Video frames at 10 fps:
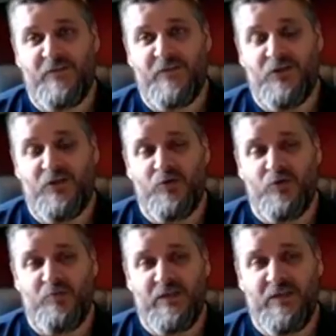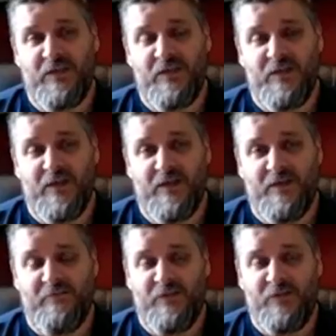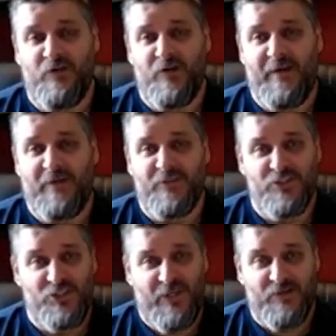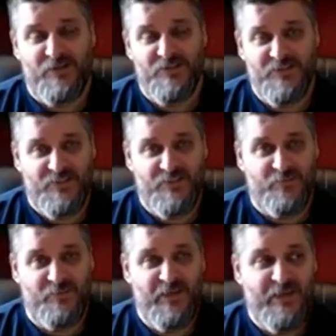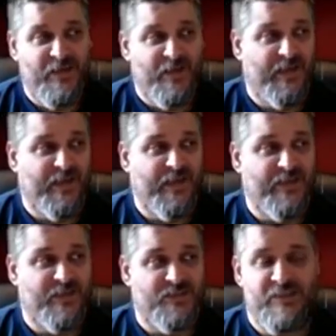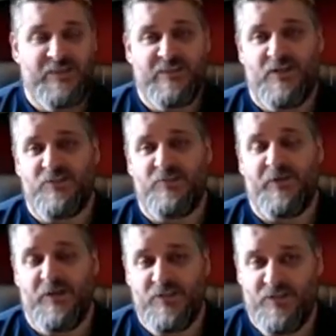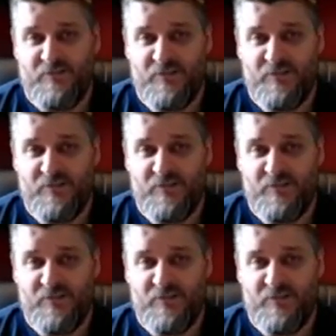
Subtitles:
video will be a video about the jail system and a detailed explanation of